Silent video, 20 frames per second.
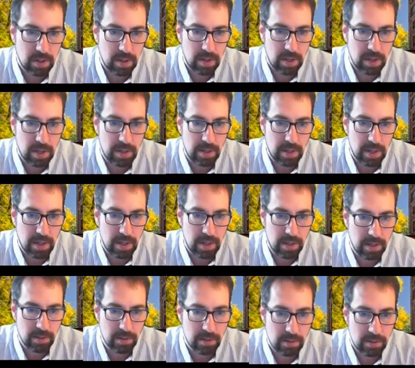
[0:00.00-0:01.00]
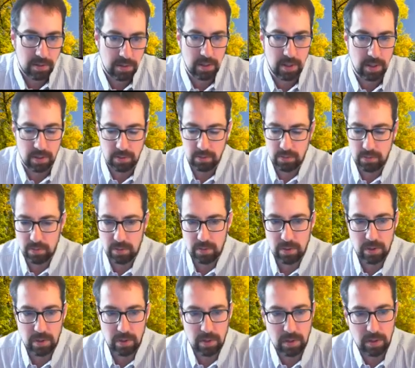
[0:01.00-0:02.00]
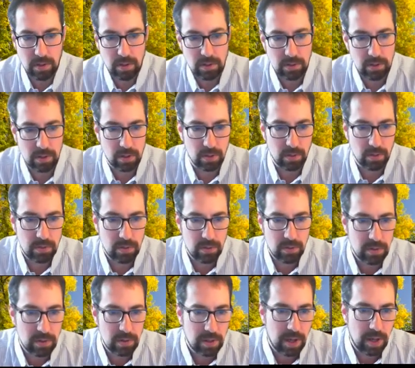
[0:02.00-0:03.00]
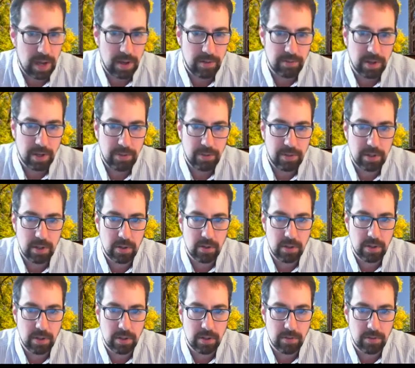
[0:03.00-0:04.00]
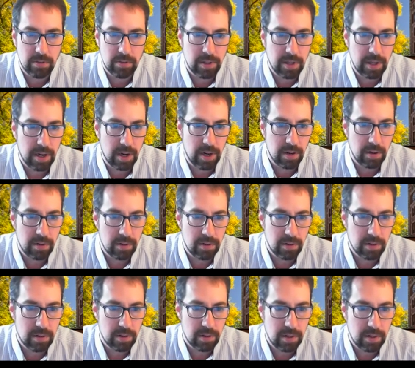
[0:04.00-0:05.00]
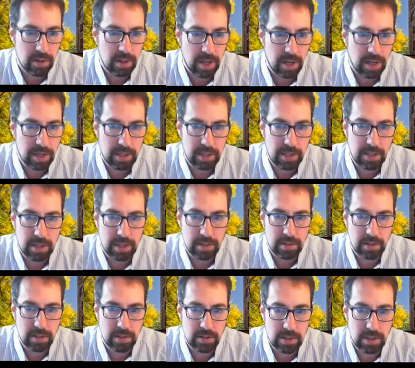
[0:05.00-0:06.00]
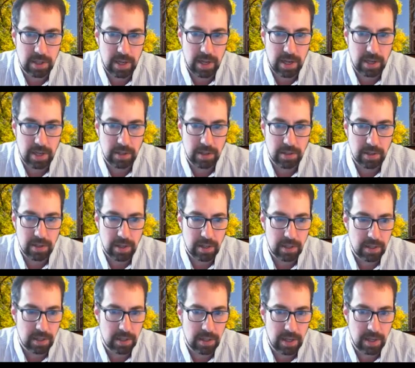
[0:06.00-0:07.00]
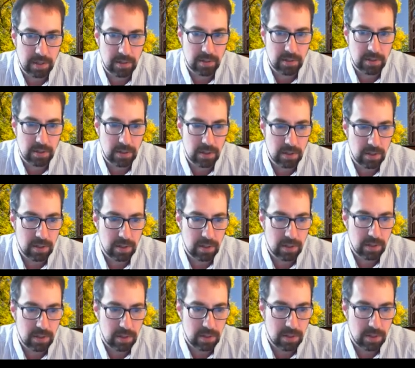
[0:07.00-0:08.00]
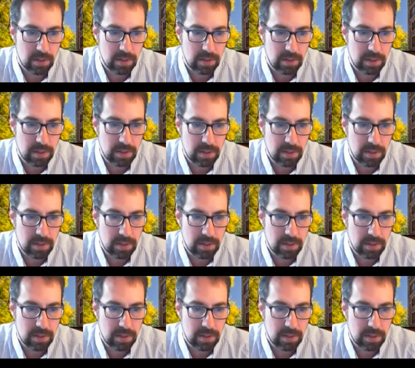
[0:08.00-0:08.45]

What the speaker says: And then, so I have nothing going on over there. I connect this guy, I connect this